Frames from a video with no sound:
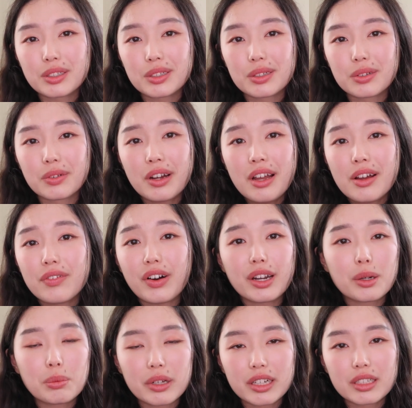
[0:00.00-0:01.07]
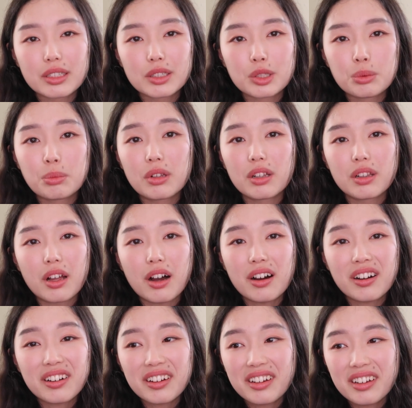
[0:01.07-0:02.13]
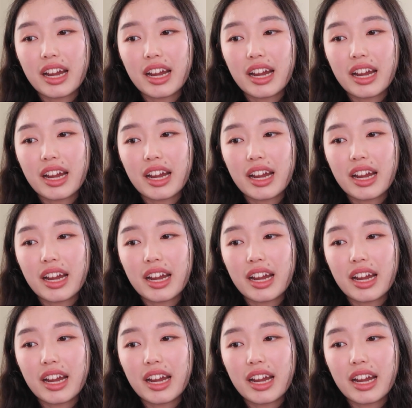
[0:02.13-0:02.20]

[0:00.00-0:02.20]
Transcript: to find a place to belong.